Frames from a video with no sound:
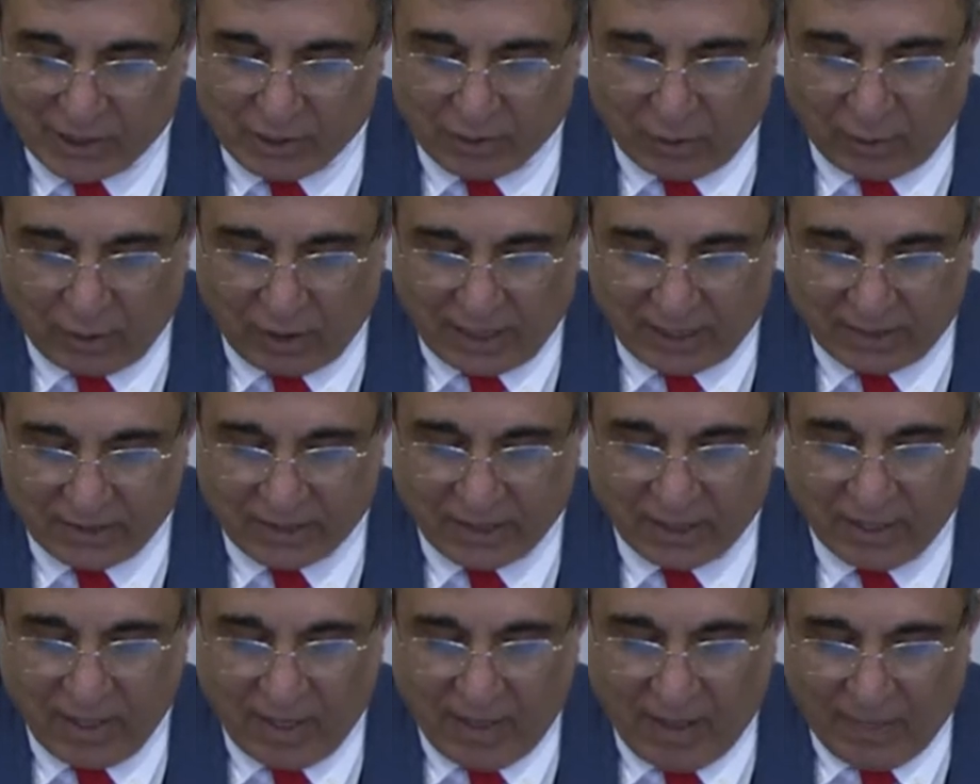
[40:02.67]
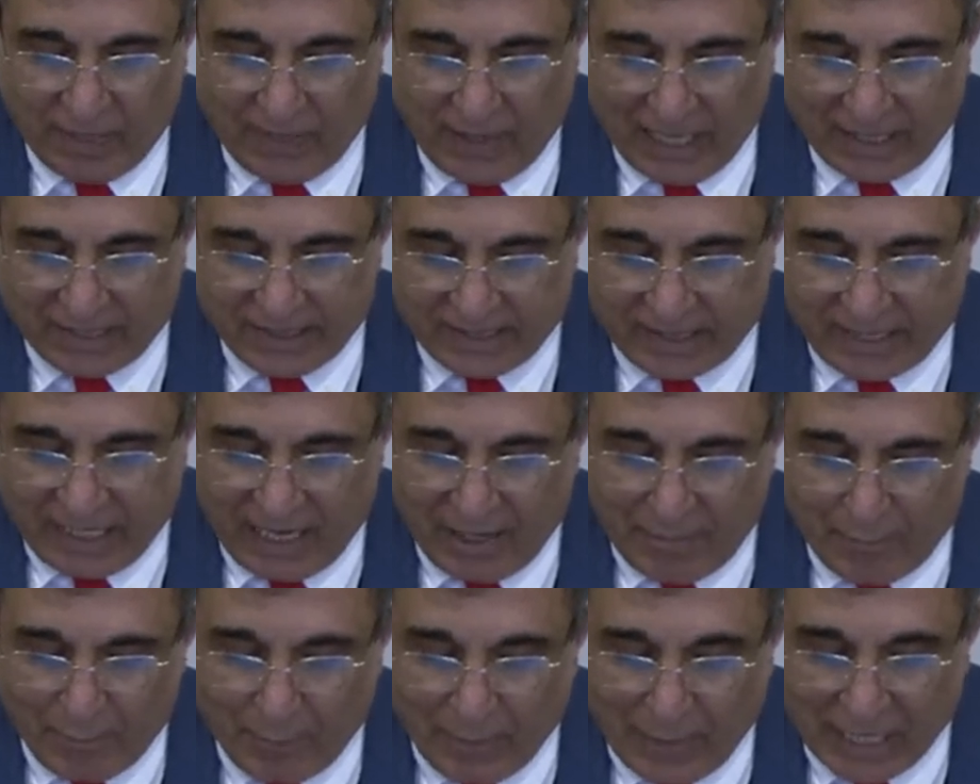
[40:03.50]
scholars that
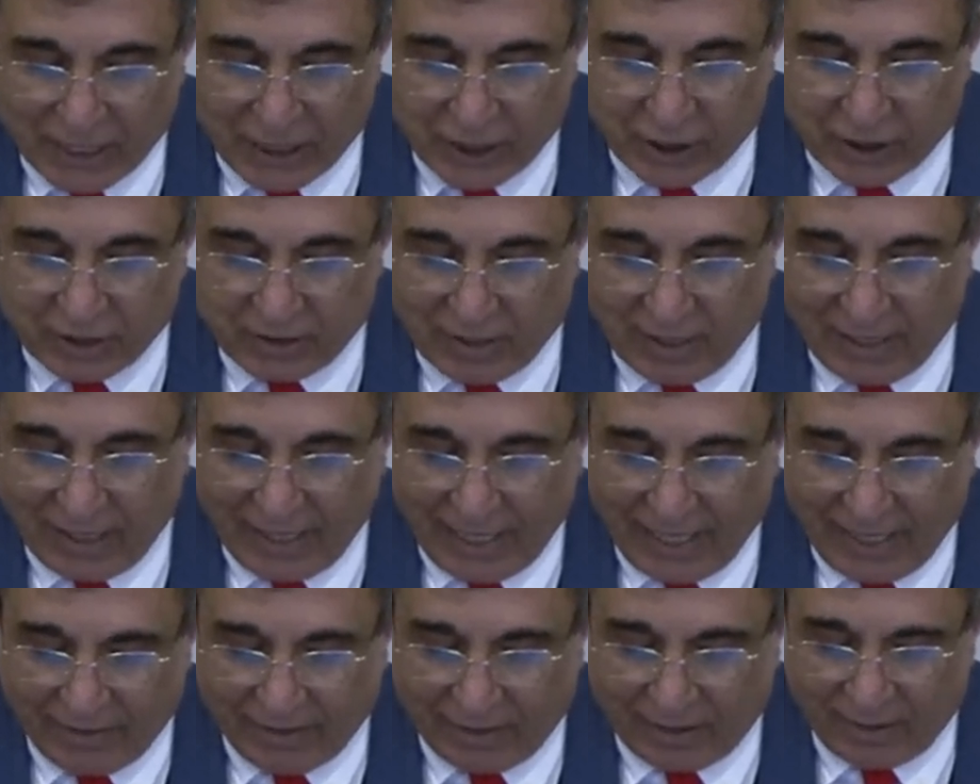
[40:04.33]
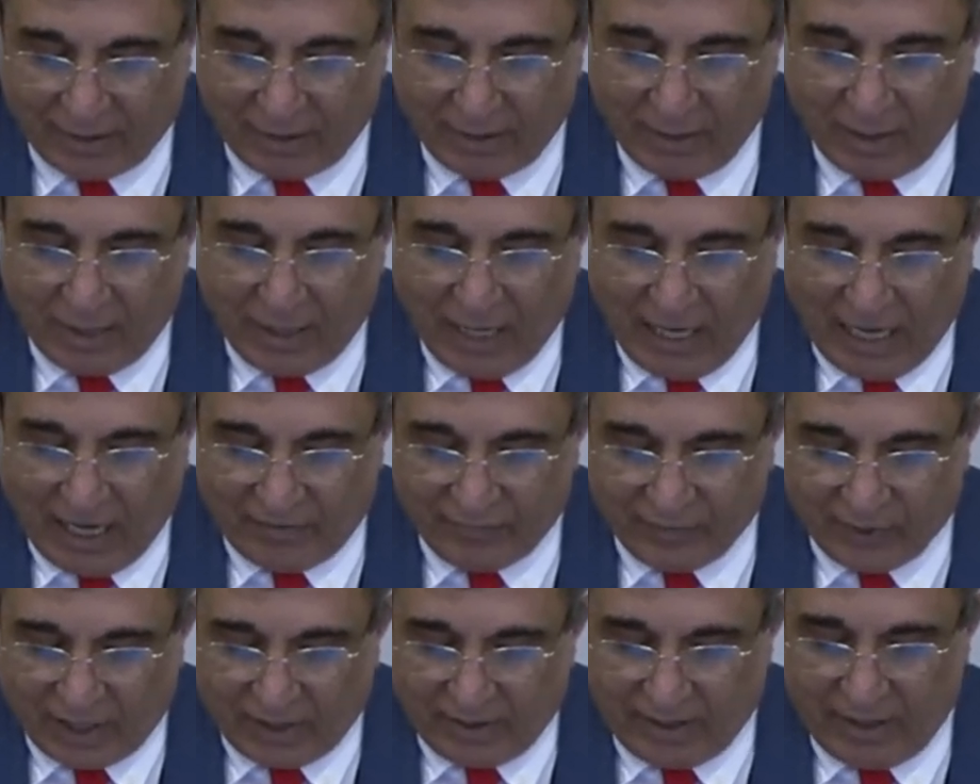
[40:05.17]
came much later
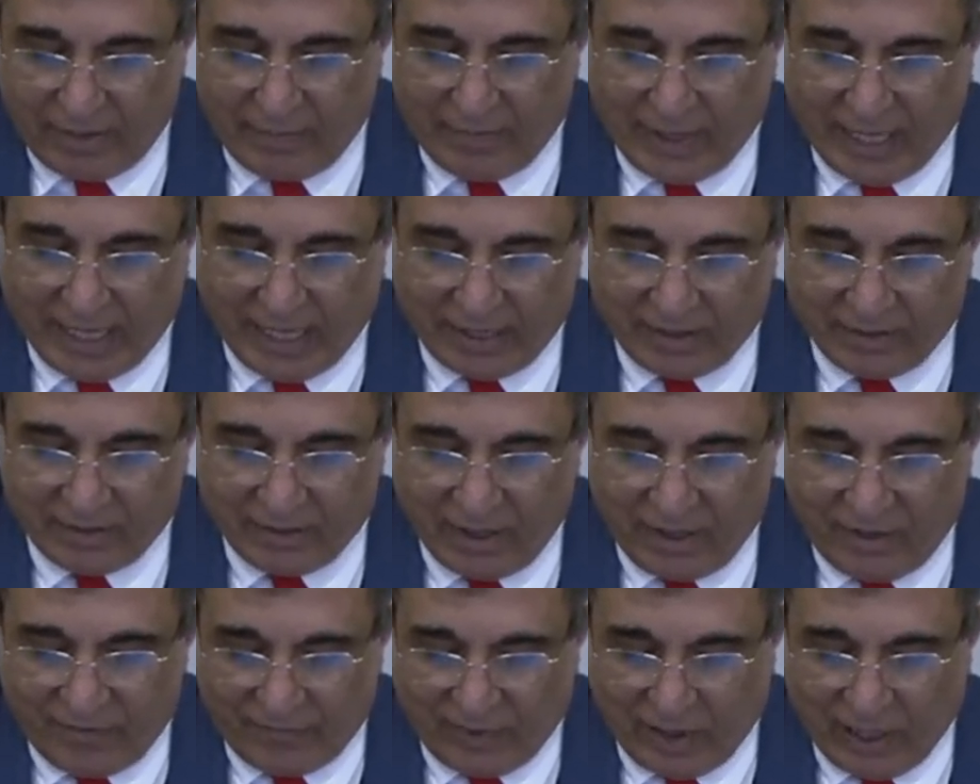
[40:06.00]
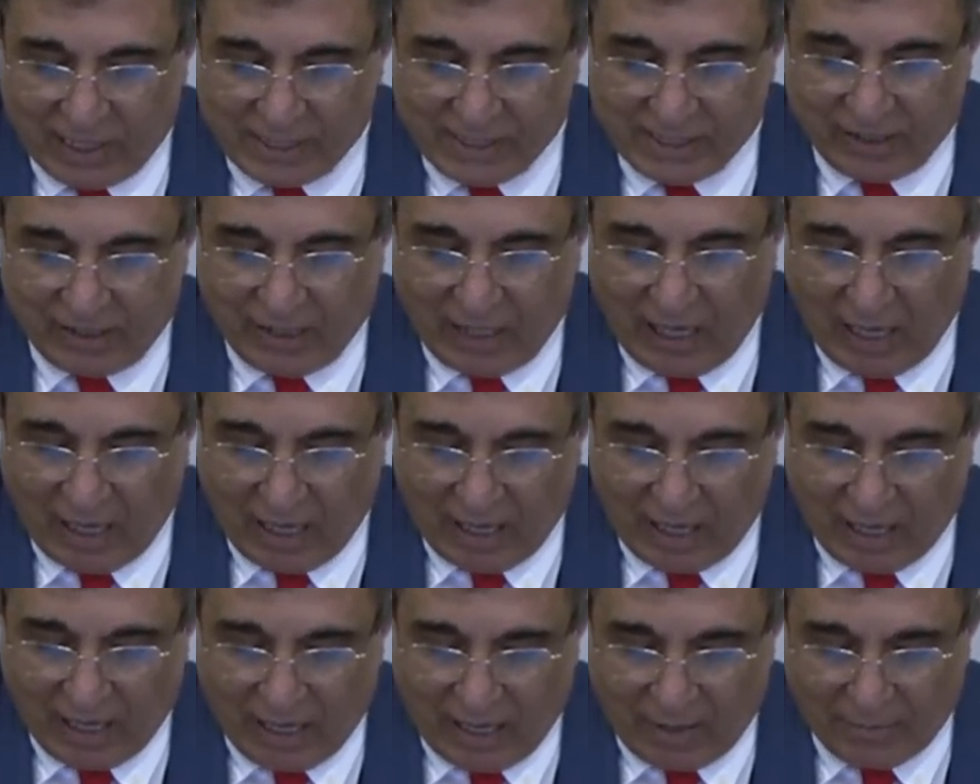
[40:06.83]
after him and fiercely
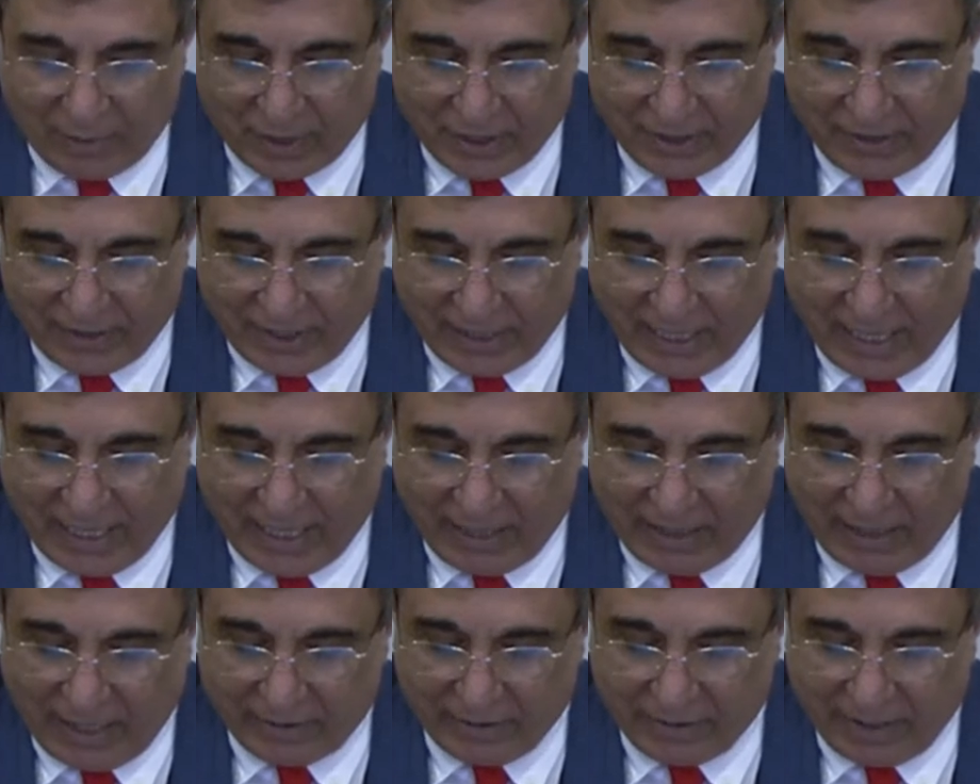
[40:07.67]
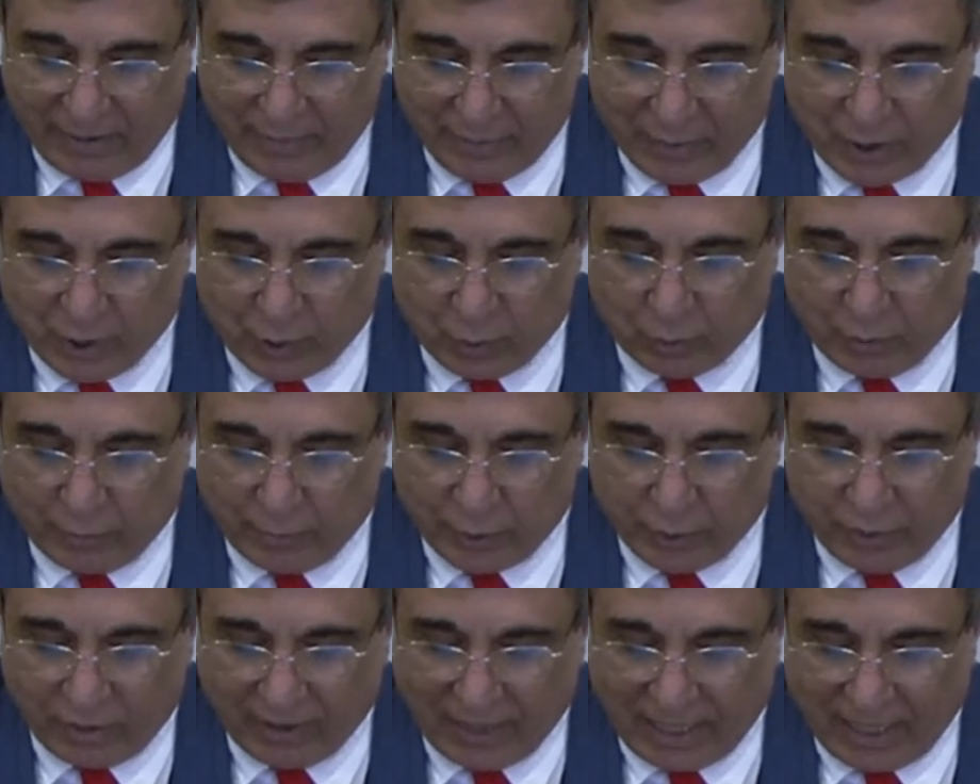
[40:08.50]
ha hampered an attempt to
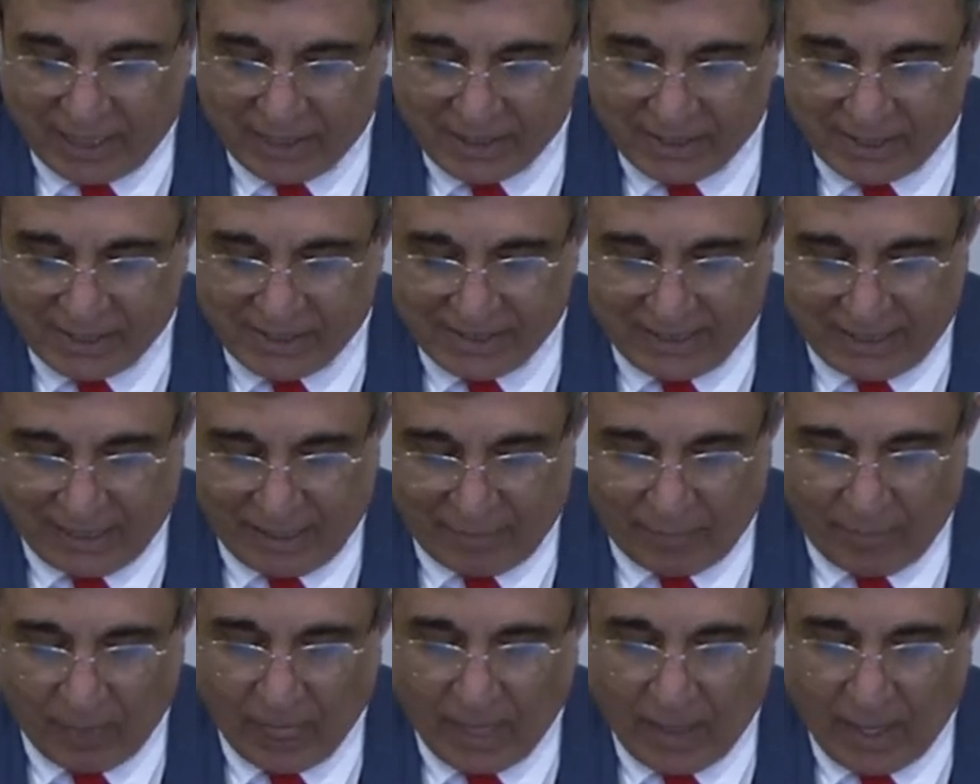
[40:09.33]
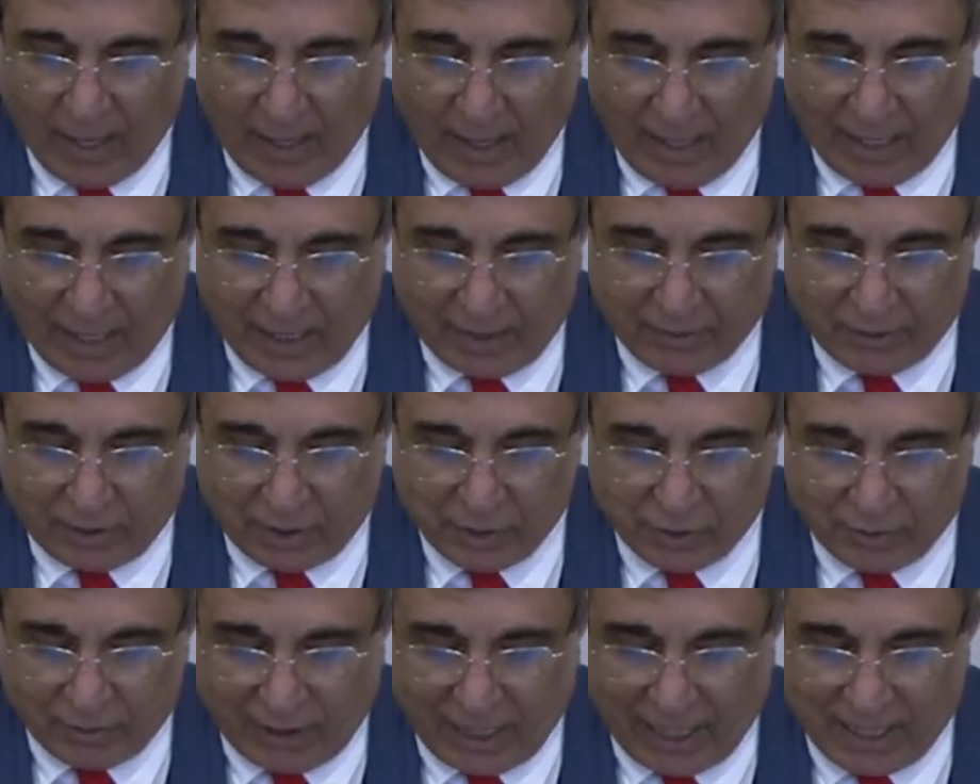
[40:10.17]
modernize Islam and
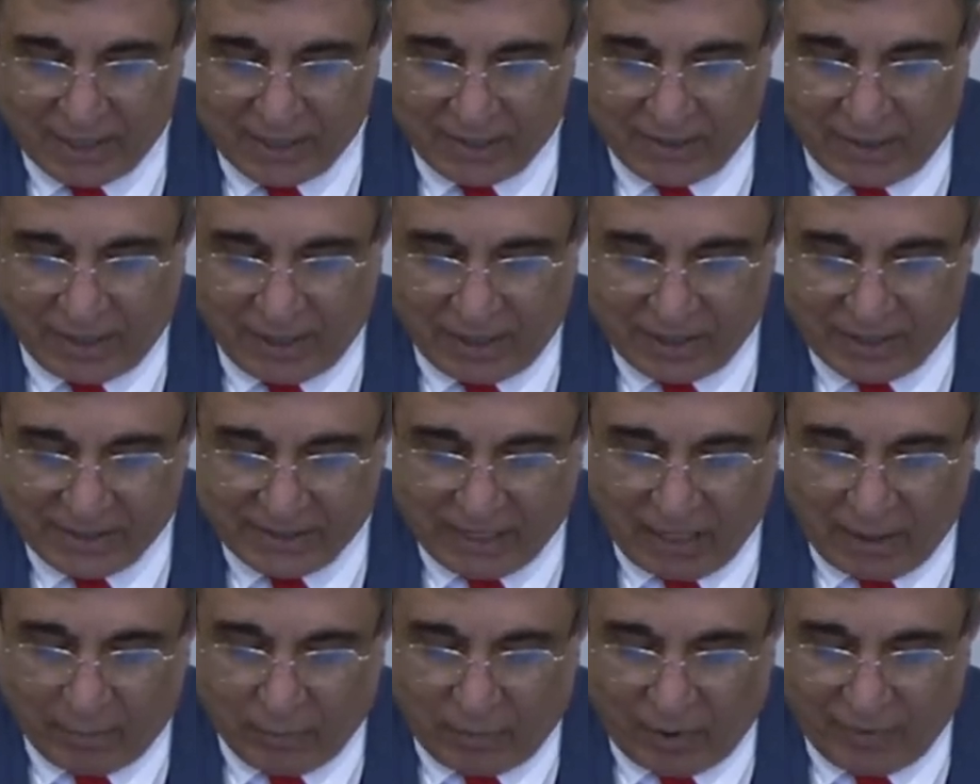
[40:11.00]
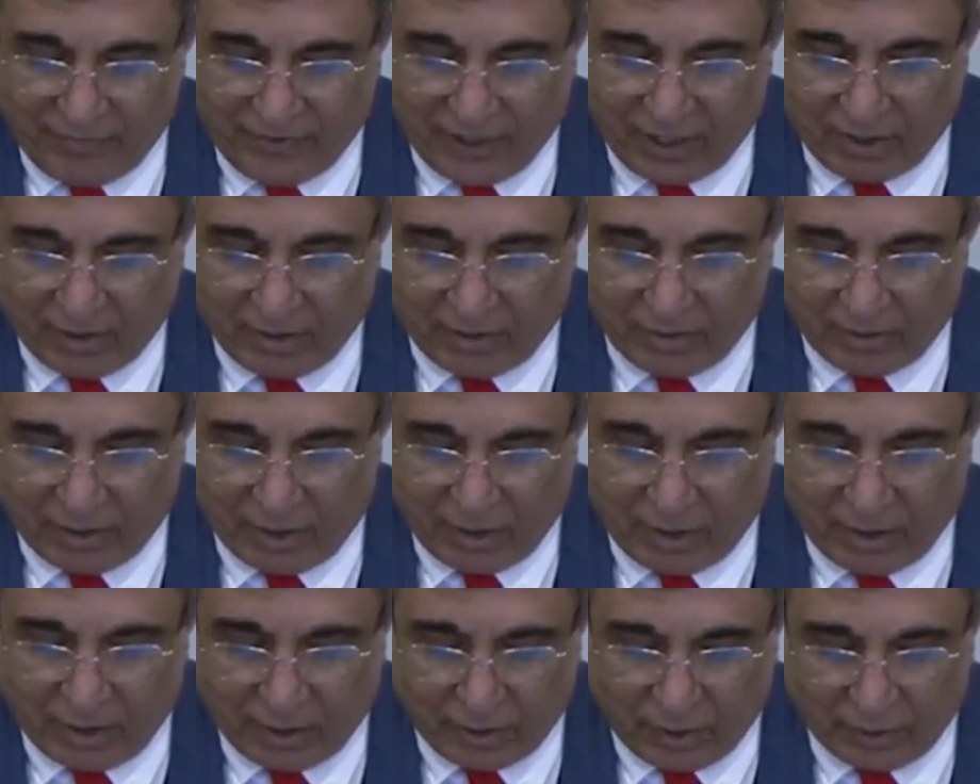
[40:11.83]
controlize the, some of the con
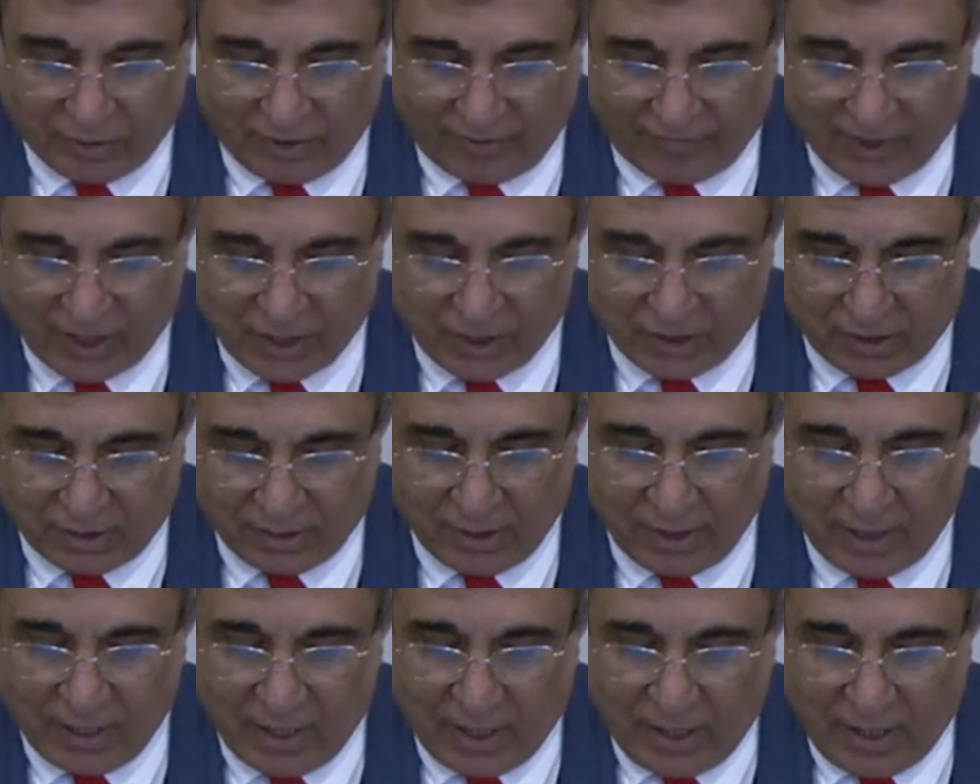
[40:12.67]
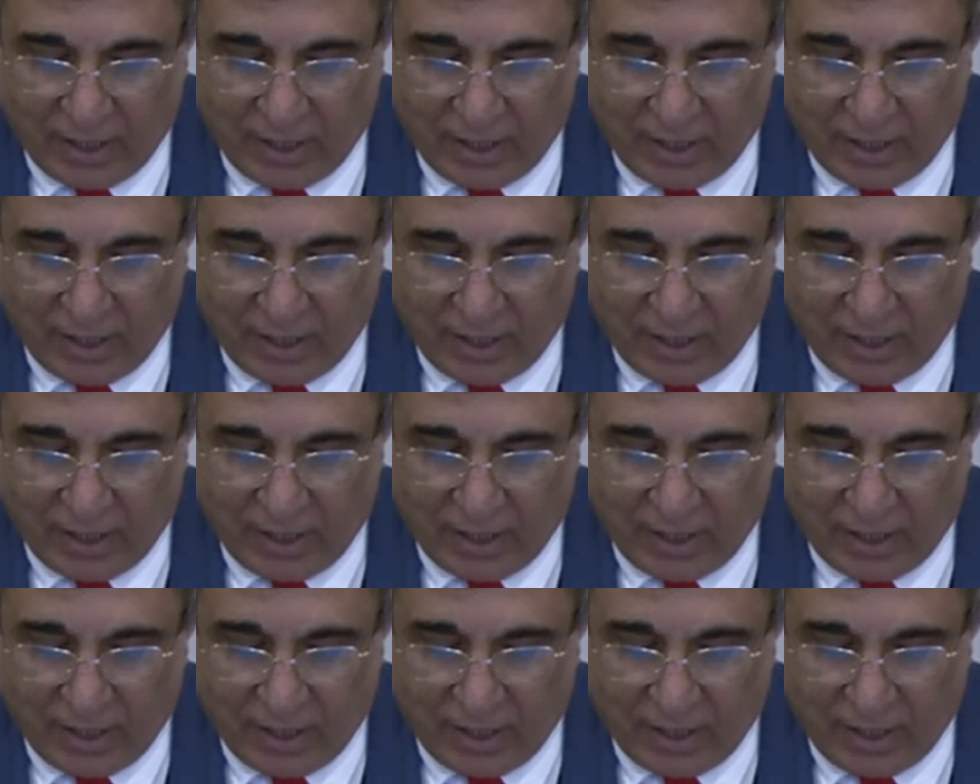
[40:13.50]
uh, controversial